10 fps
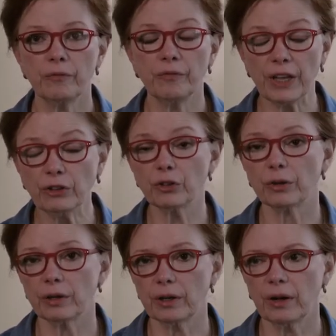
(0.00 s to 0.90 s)

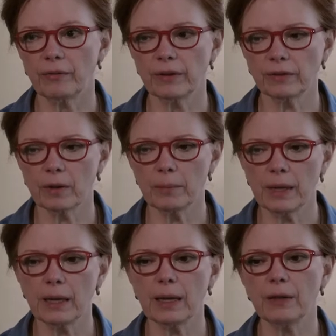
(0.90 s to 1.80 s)
feature of this
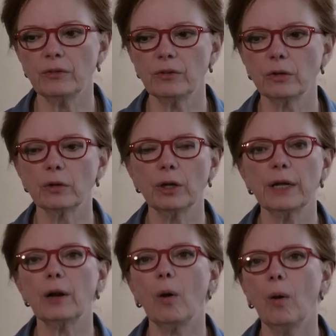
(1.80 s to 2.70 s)
committee is to look
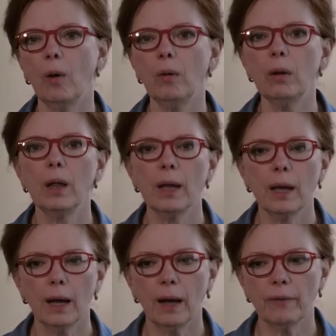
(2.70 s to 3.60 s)
at all
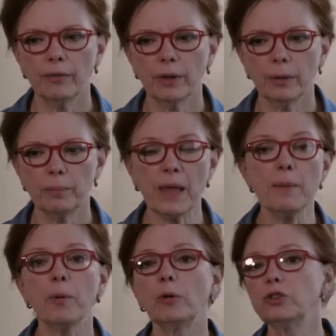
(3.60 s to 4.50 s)
of the
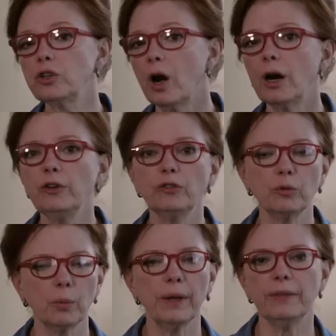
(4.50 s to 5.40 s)
people charged
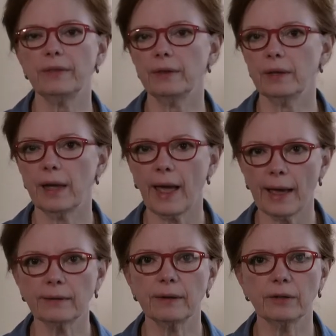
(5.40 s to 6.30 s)
with
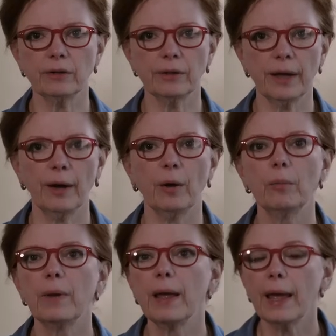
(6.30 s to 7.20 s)
acting to
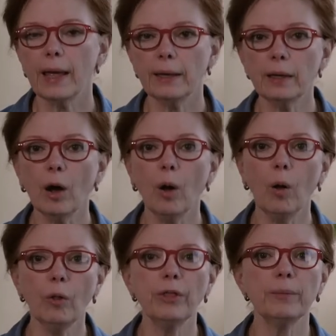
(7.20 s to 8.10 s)
help and
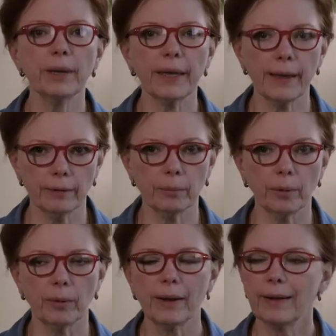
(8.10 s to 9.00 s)
hold them
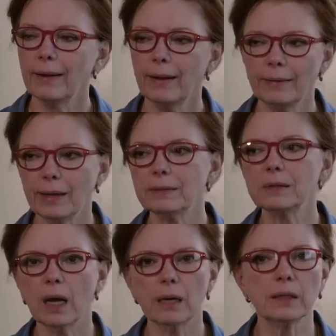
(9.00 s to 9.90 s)
accountable. And that's
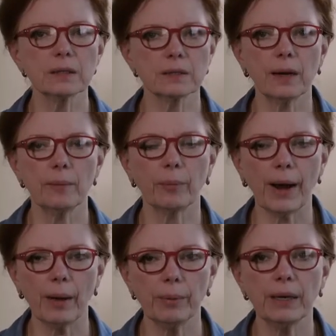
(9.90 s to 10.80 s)
not in some
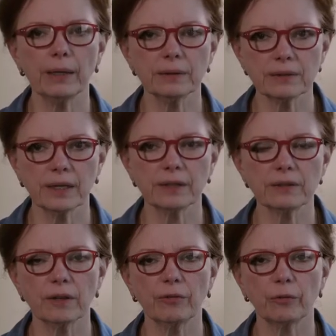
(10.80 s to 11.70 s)
browbeating
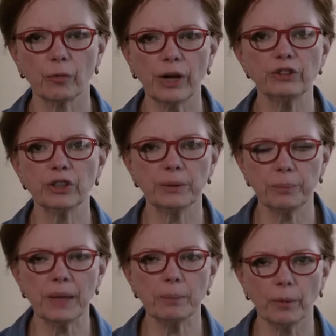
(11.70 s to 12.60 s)
sense of rushing
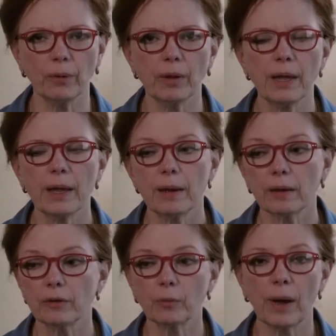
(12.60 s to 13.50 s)
people.
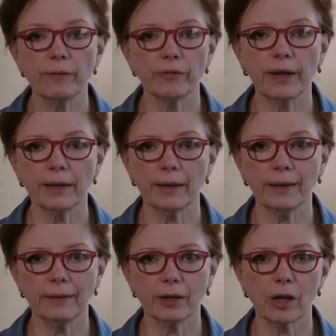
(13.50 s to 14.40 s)
Because quite
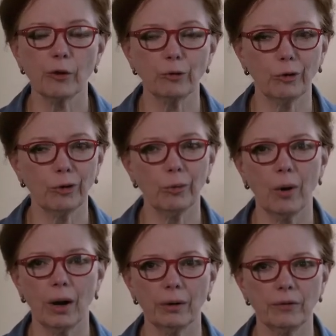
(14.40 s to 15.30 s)
frankly, the closer you
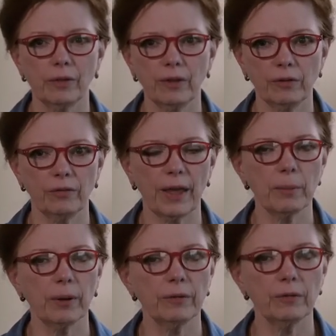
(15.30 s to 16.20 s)
are to these
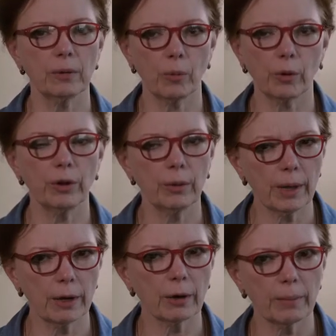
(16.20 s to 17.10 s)
families, the more you
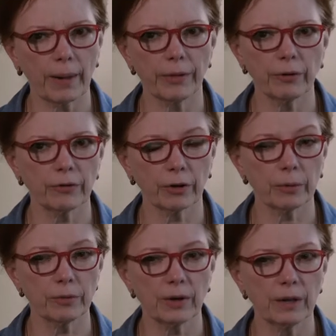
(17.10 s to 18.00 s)
hear about their
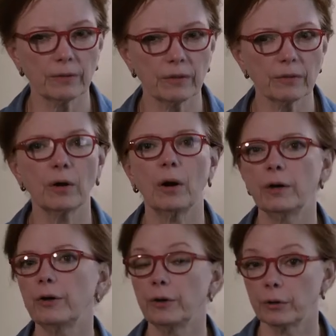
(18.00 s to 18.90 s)
circumstances, the
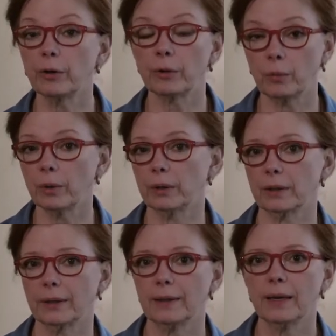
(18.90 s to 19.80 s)
harder you're going to
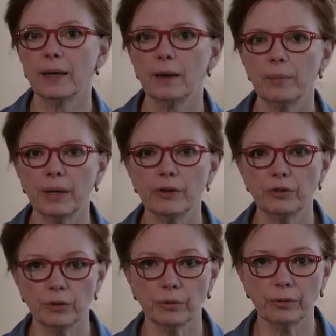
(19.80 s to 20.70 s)
work
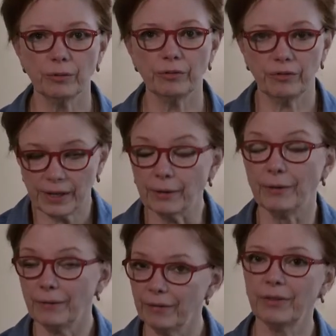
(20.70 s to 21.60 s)
because you
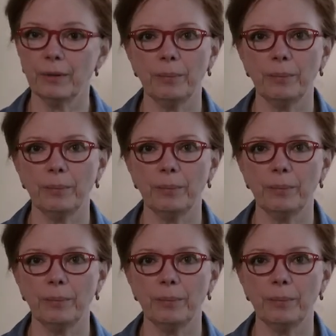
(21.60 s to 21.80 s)
feel the